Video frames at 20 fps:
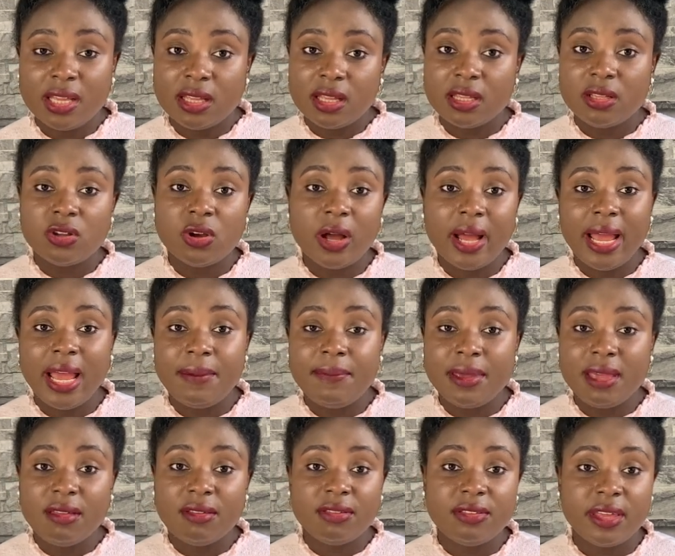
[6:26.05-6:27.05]
your hair
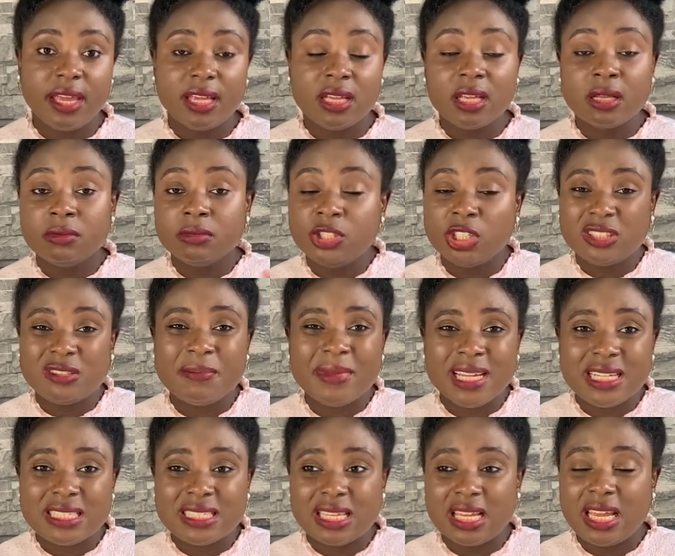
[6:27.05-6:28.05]
being thick just
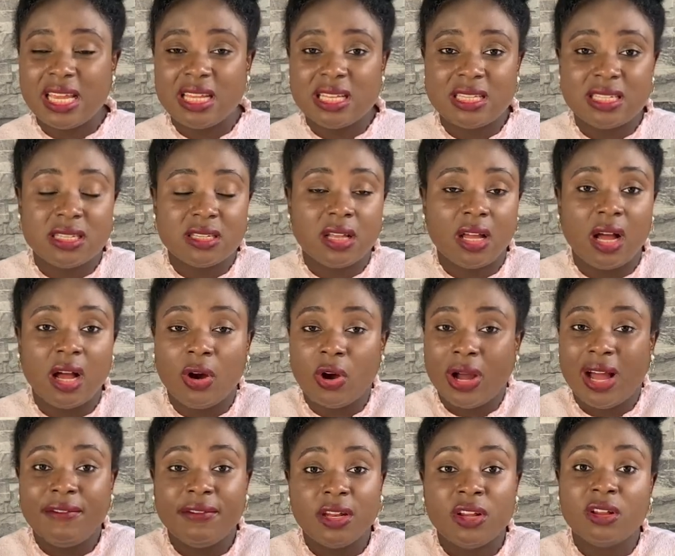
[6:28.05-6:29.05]
means it's or
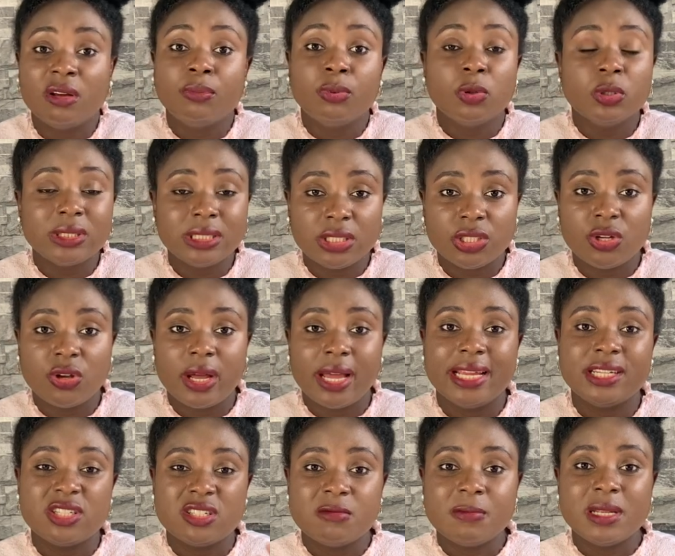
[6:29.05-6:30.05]
having enough protein in your hair
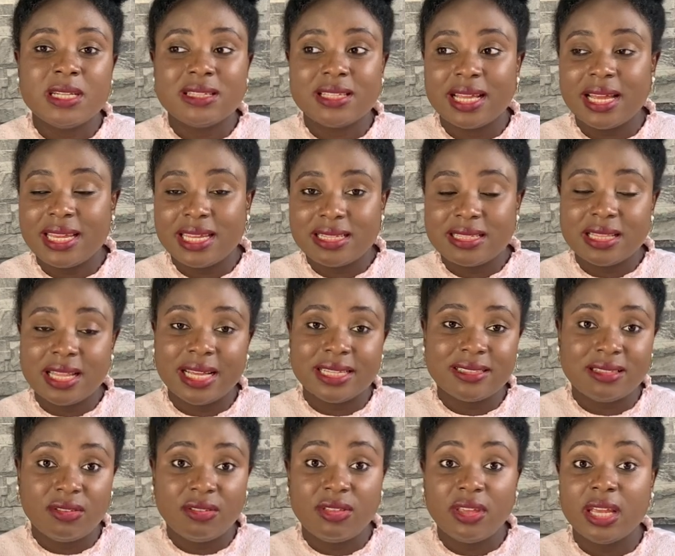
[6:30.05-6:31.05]
just means that it's nice
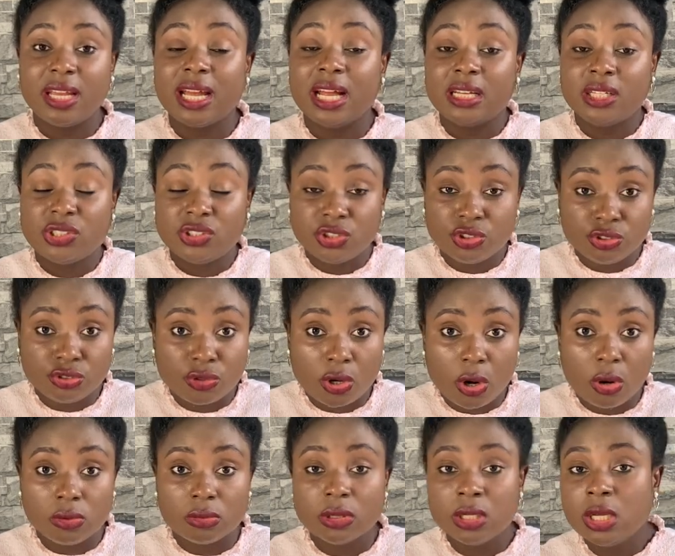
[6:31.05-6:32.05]
and thick and it's
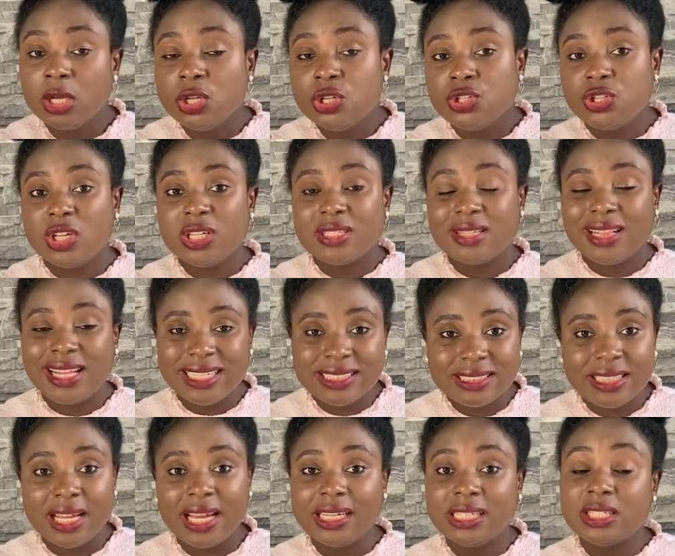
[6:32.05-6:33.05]
strong so it's less
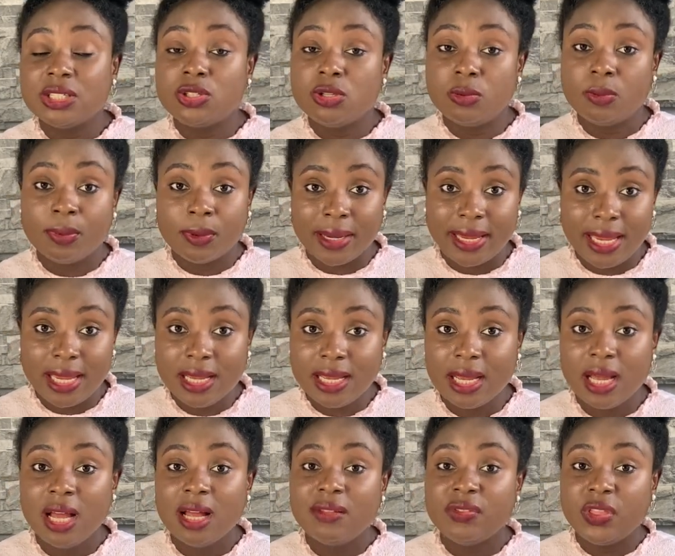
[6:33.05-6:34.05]
likely to break
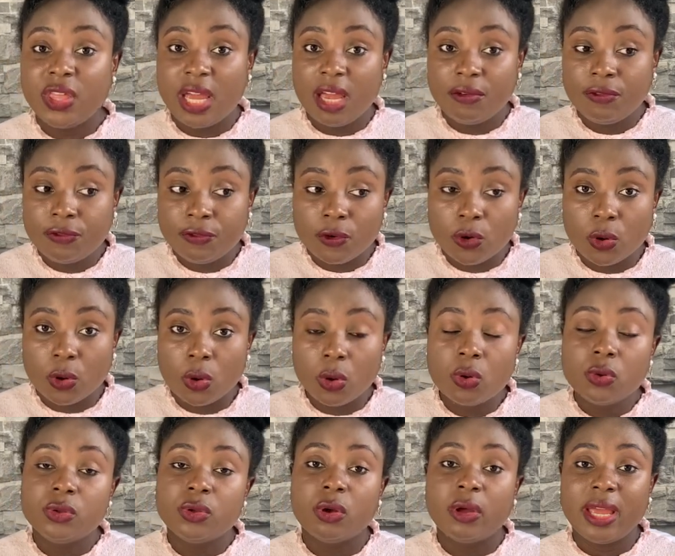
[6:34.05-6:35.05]

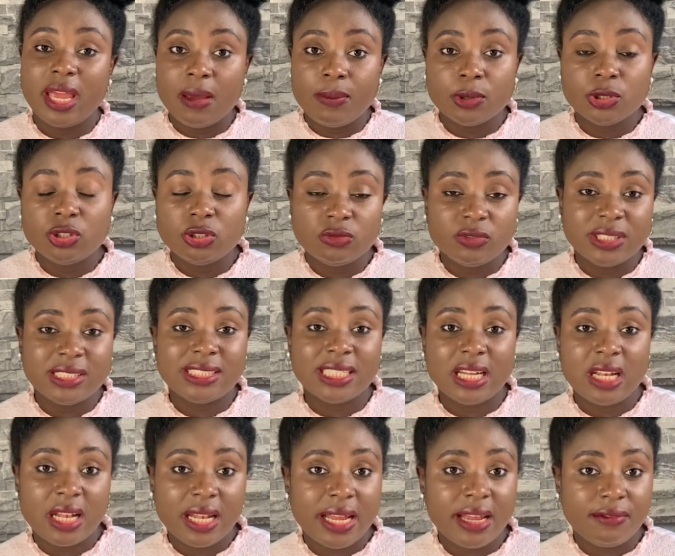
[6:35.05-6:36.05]
therefore you're able to
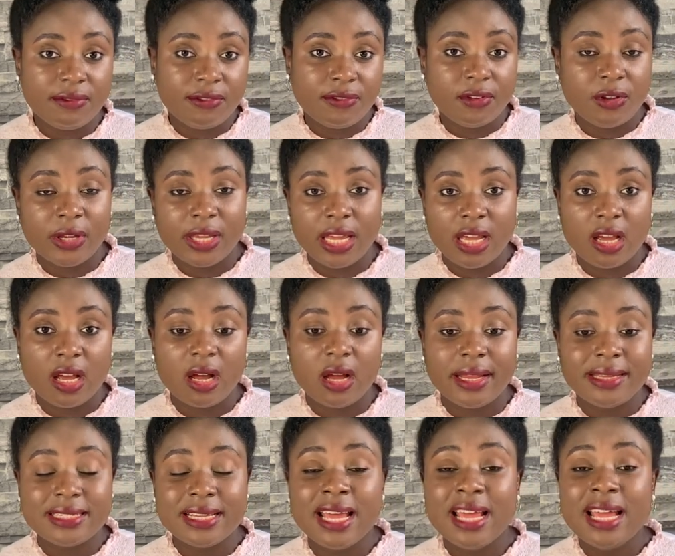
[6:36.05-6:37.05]
retain length okay
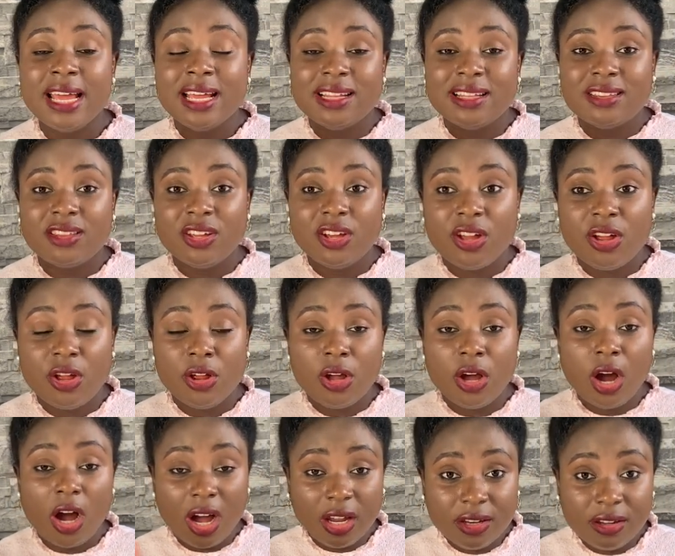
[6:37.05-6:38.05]
guys the
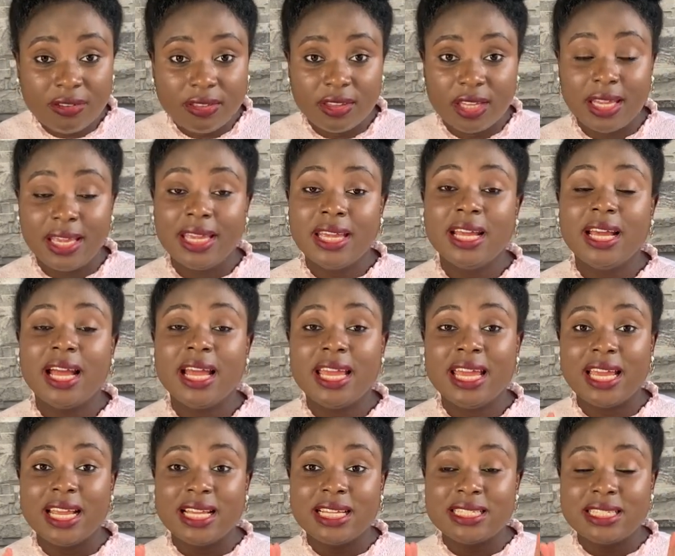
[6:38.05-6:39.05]
other thing
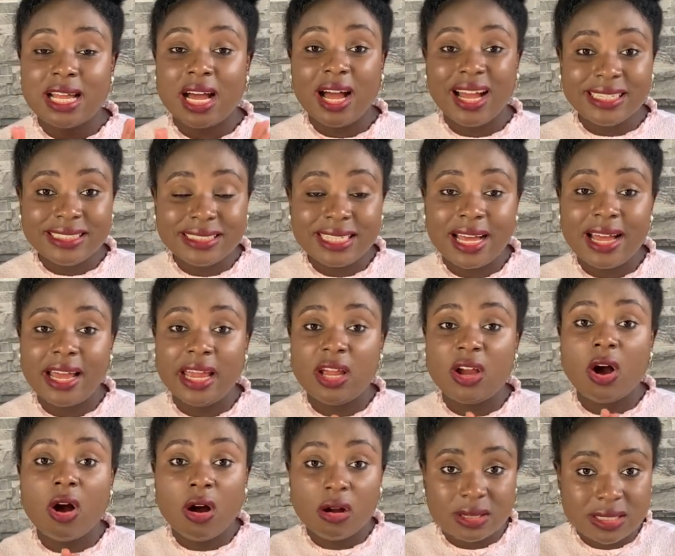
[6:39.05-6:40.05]
is
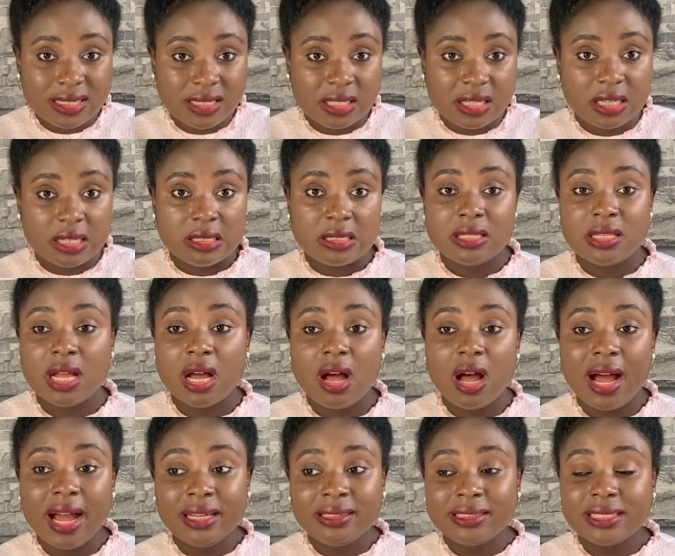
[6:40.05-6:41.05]
antioxidants now
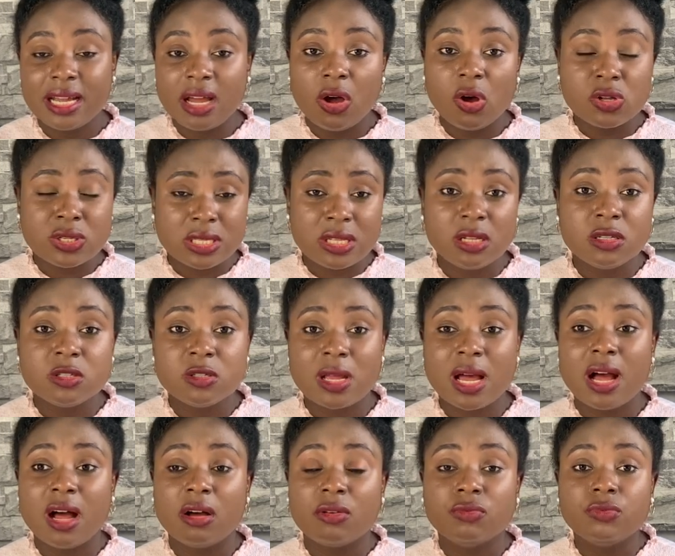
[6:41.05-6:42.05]
antioxidants
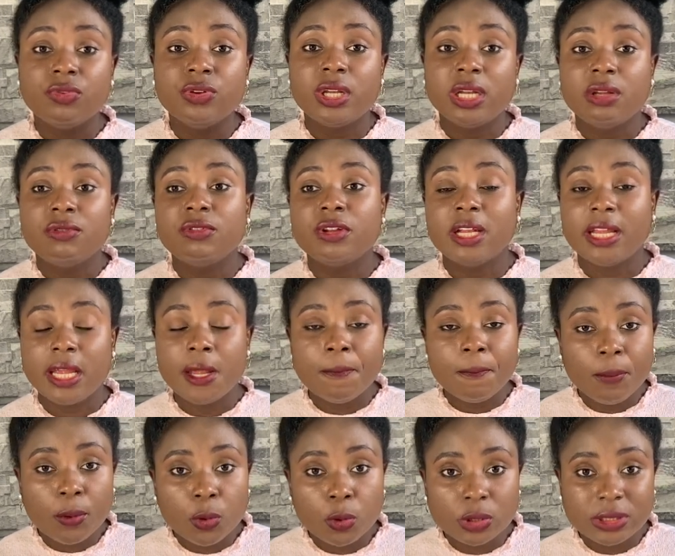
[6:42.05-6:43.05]
are really really
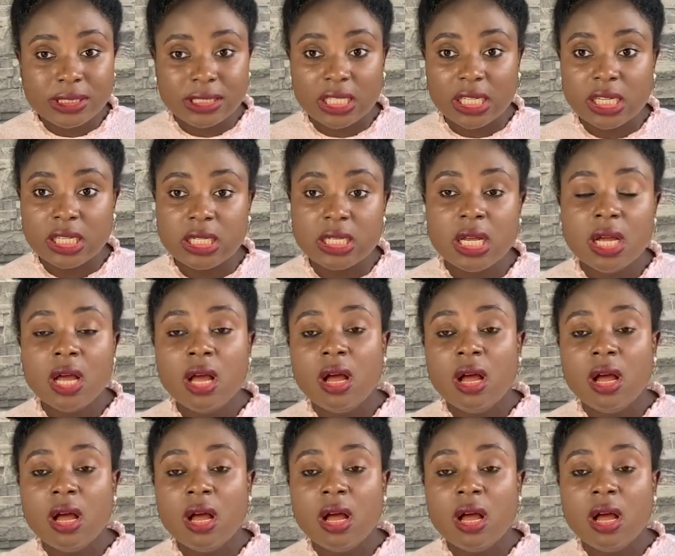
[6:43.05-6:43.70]
important